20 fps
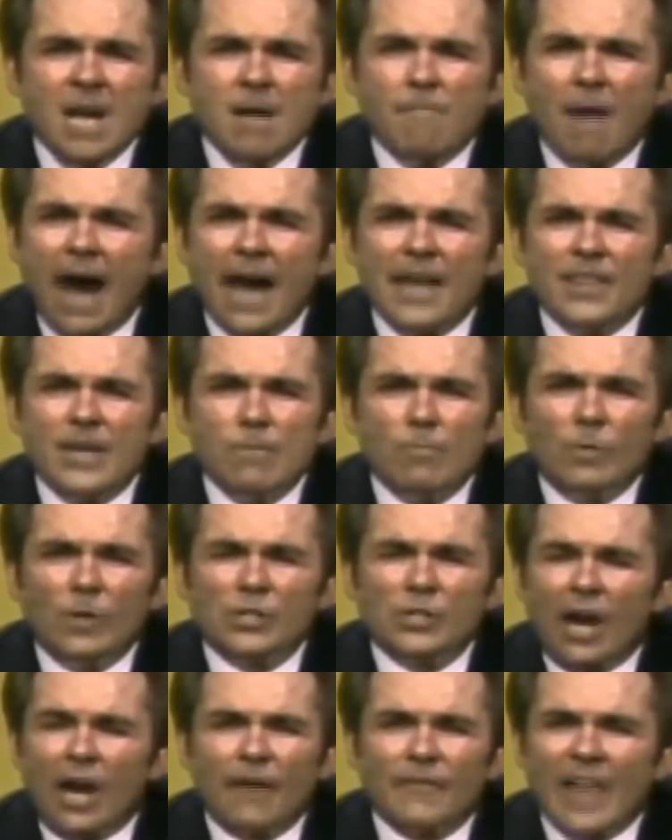by them
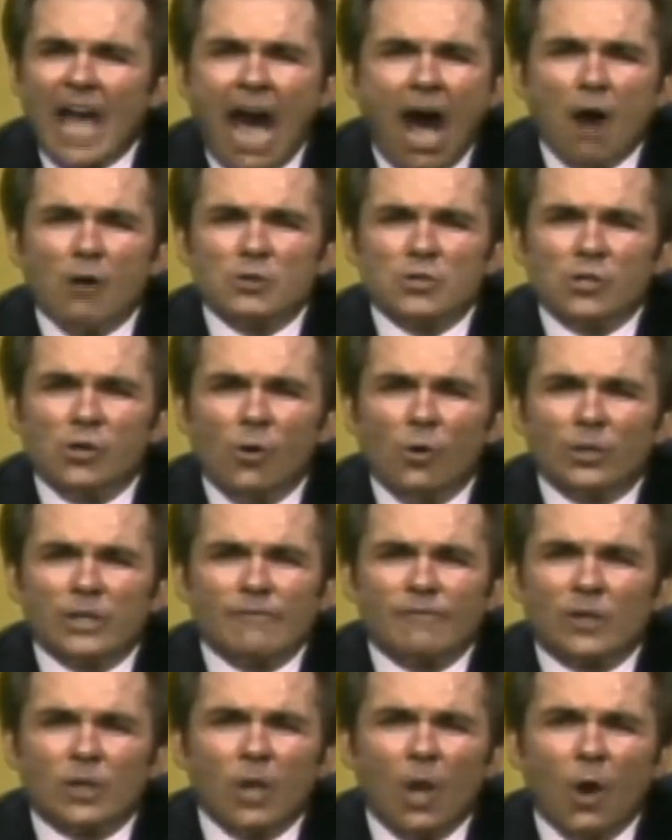are of the household
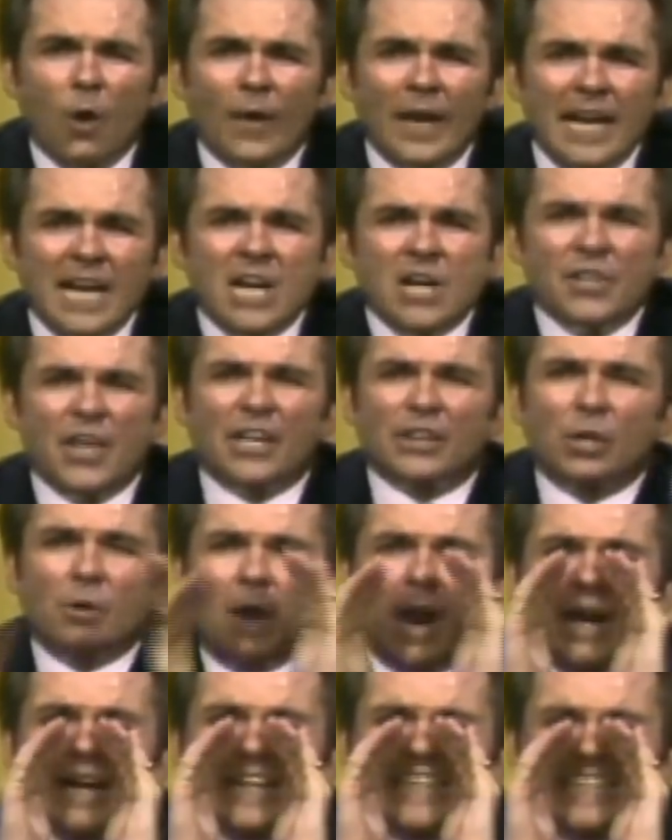of Chloe, that there
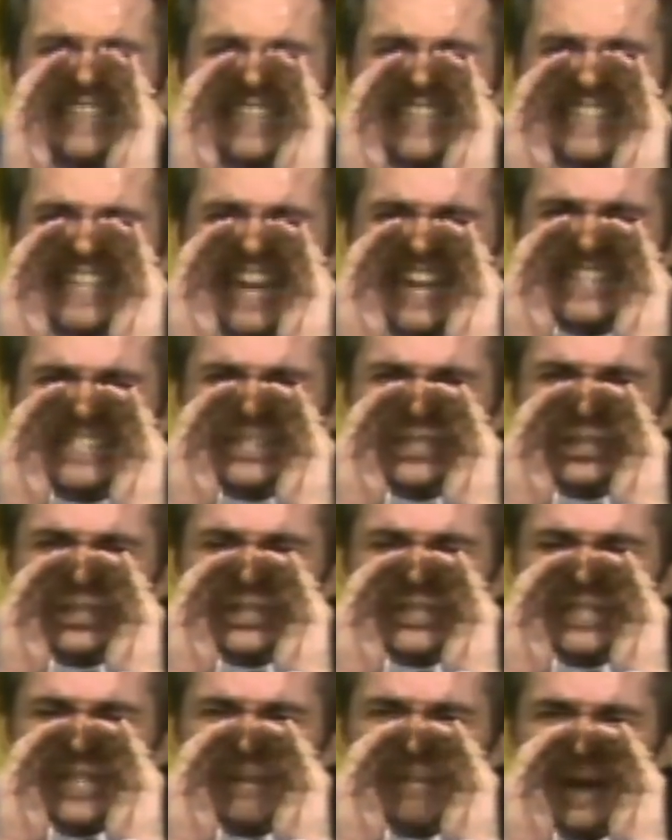are
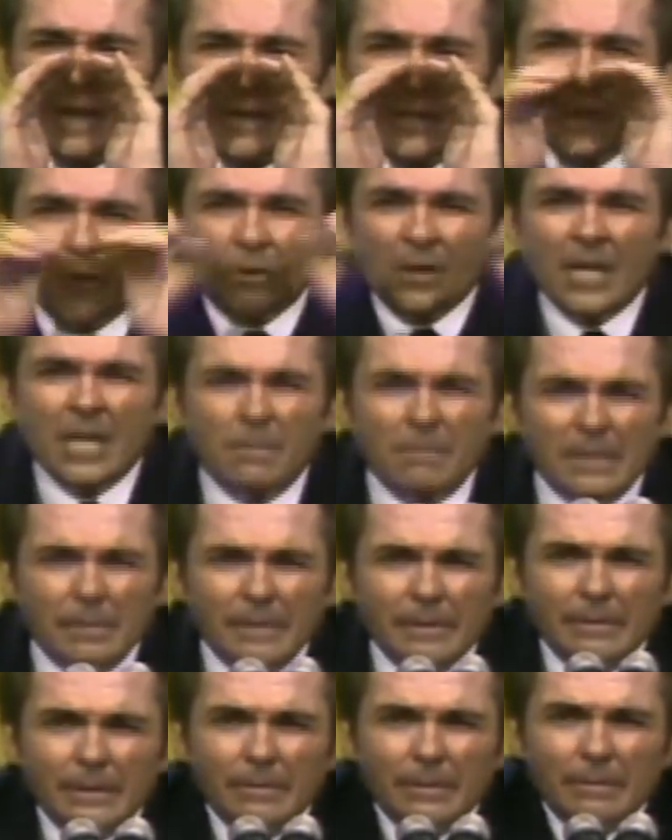contentions among you.
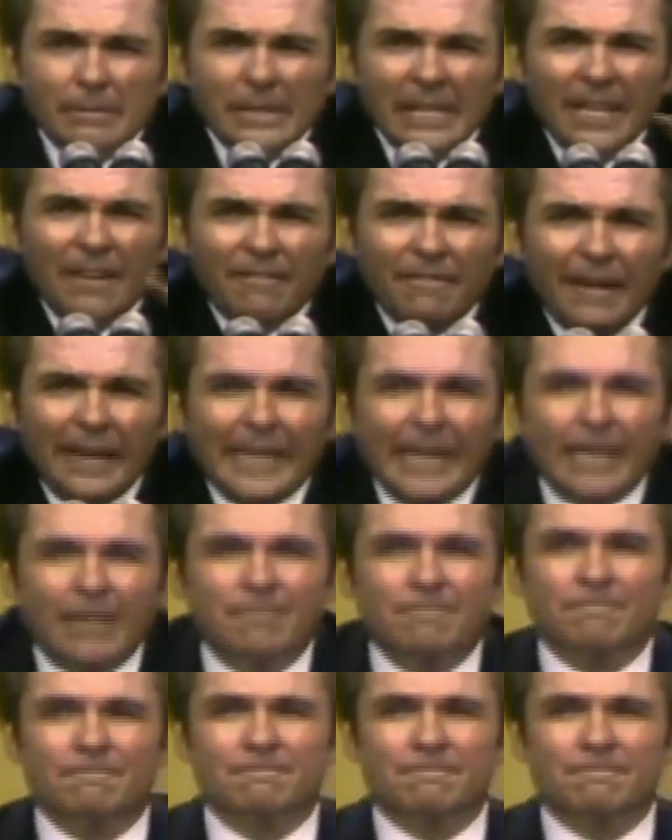Fighting.